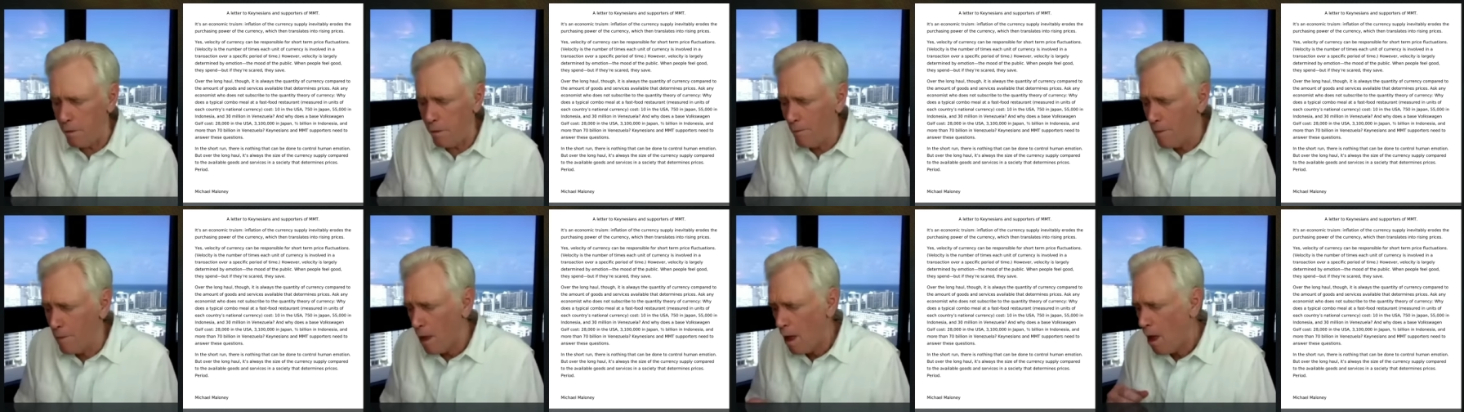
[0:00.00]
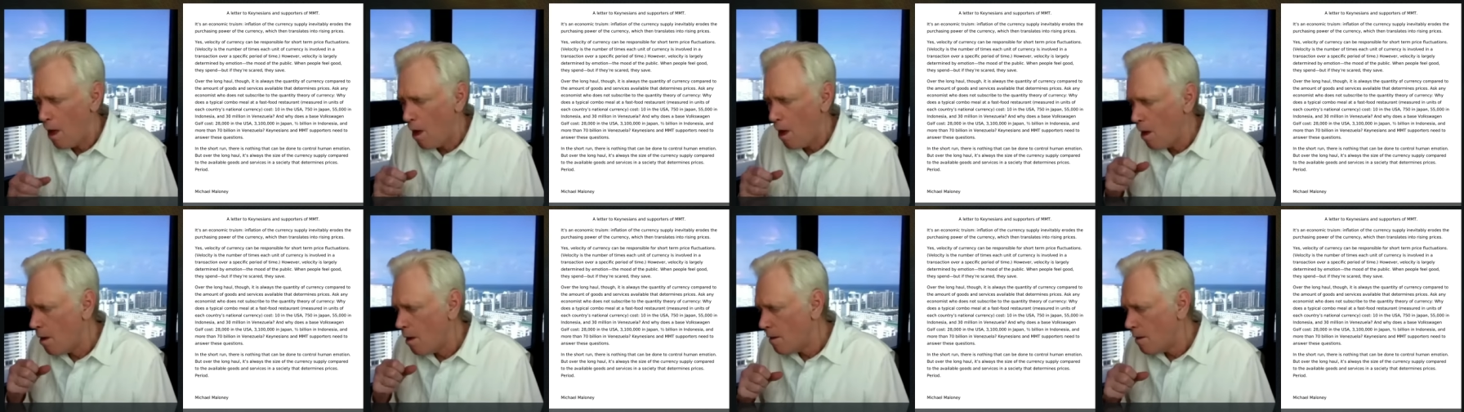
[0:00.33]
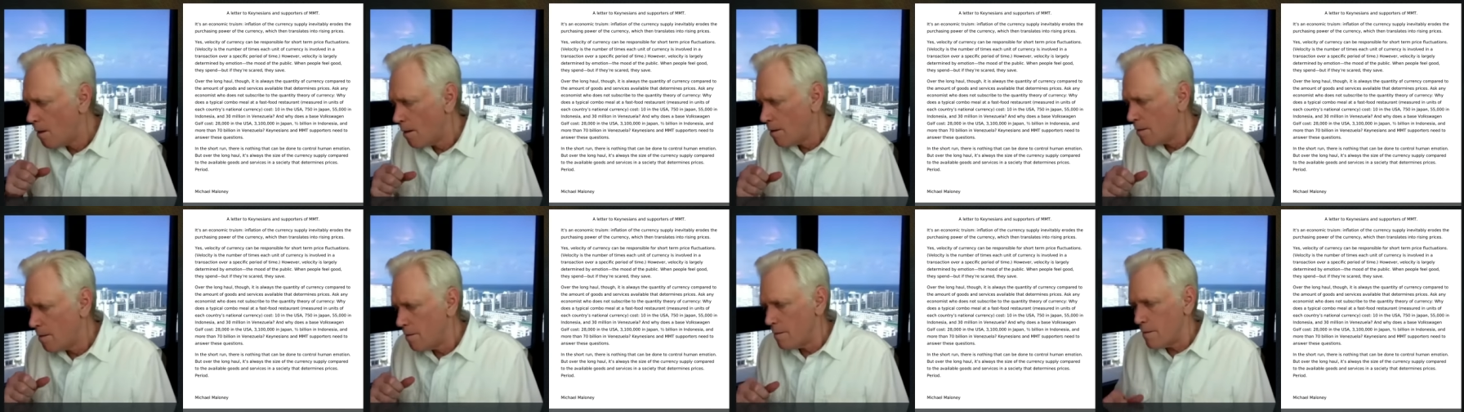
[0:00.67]
drives
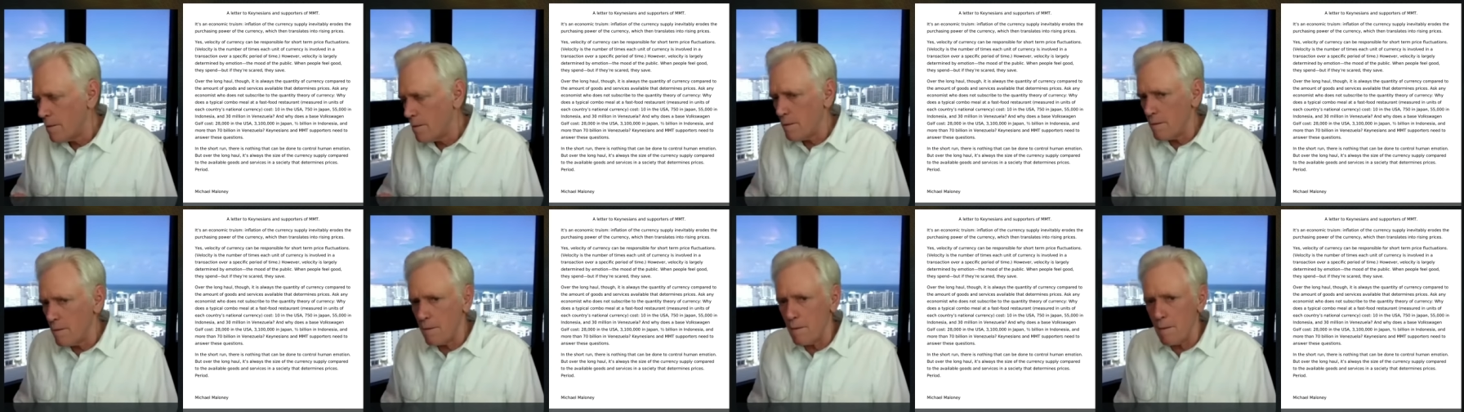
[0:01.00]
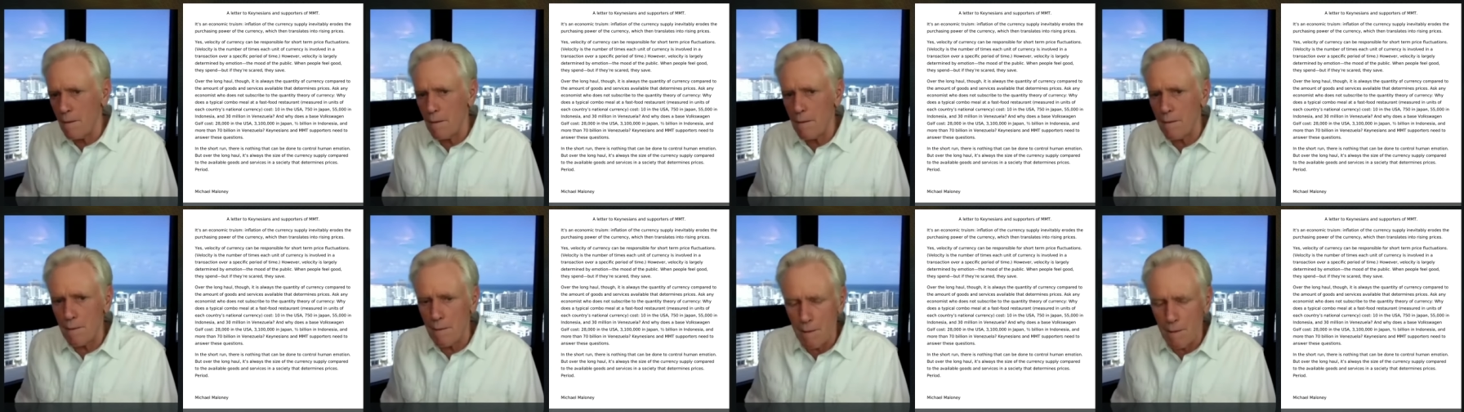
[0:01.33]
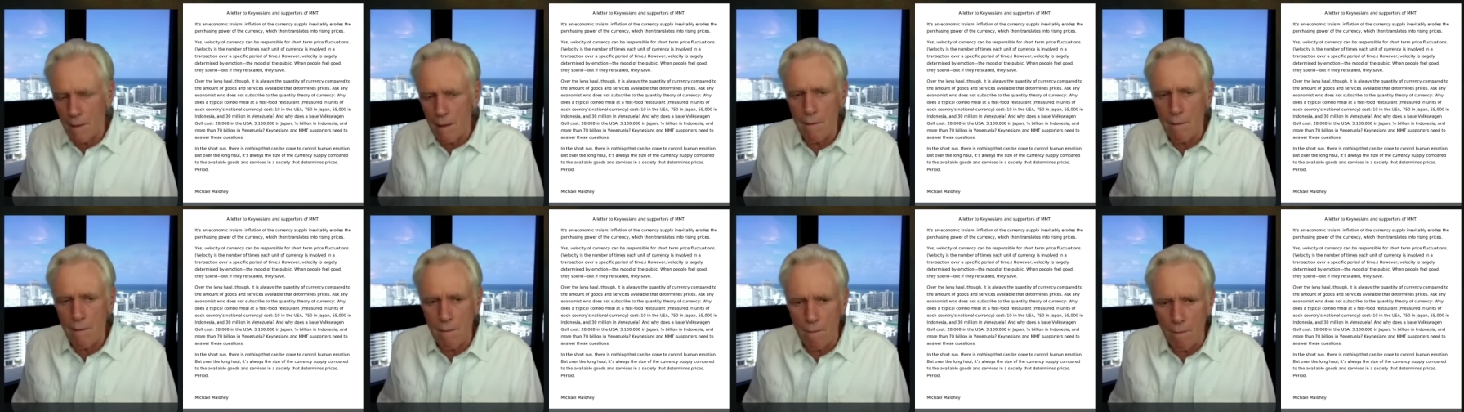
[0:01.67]
prices even higher,
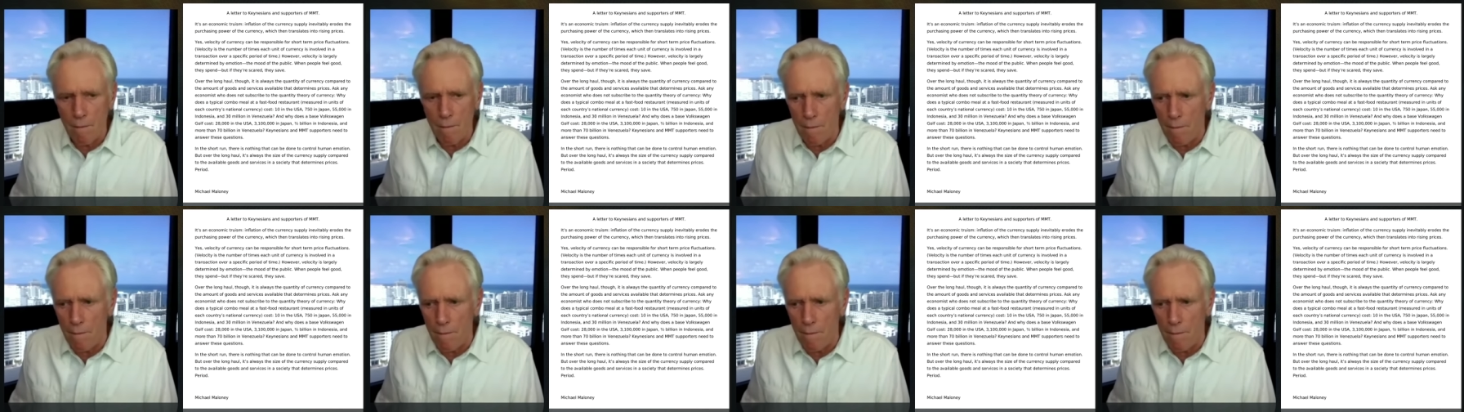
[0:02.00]
right?